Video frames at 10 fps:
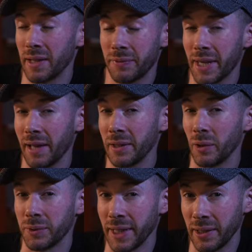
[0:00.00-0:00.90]
if you get a
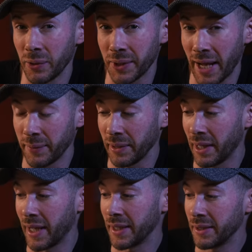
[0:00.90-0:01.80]
little deal down the
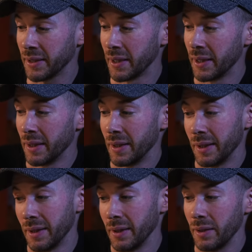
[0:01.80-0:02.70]
line.
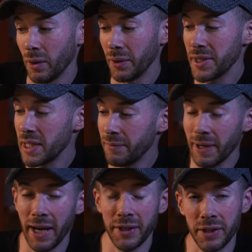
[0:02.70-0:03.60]
Honestly, if I
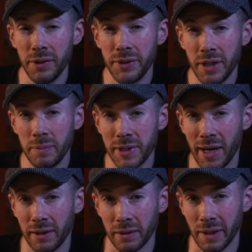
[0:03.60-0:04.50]
had a YouTube
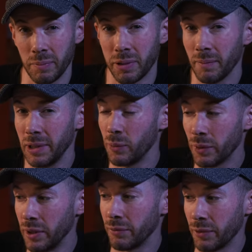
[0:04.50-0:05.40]
channel, I probably
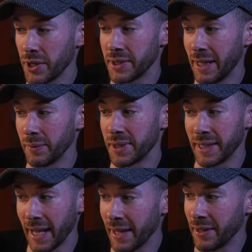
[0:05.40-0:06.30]
wouldn't have rushed out to
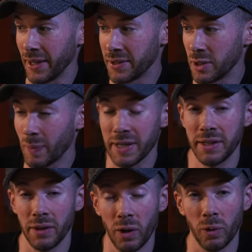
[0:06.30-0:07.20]
get this,
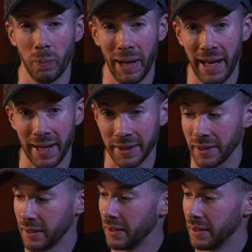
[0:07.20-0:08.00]
especially the whole pack.